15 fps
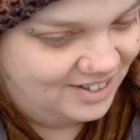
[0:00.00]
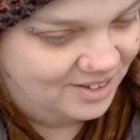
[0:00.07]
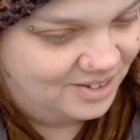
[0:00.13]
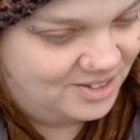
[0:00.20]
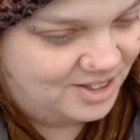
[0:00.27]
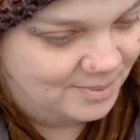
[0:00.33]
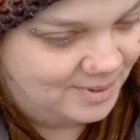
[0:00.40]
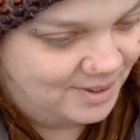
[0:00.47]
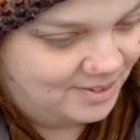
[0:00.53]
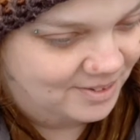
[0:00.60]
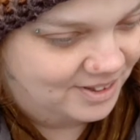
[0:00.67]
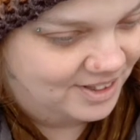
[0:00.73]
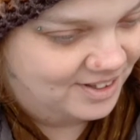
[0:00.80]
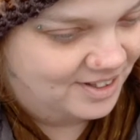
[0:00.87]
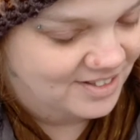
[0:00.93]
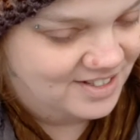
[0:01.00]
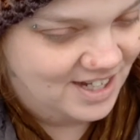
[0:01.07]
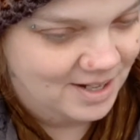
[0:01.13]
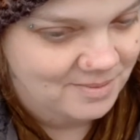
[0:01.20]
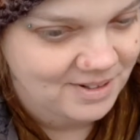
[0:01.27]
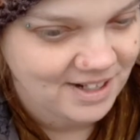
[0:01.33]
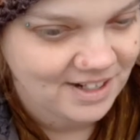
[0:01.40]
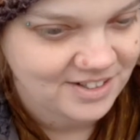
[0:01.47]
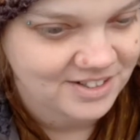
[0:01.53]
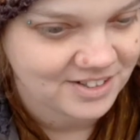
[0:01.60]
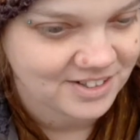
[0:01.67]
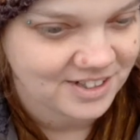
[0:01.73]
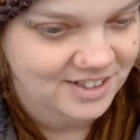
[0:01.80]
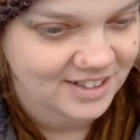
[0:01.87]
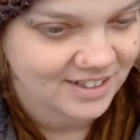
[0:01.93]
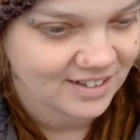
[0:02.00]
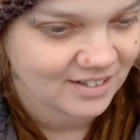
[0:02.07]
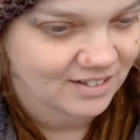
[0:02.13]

know it took me a really long time to actually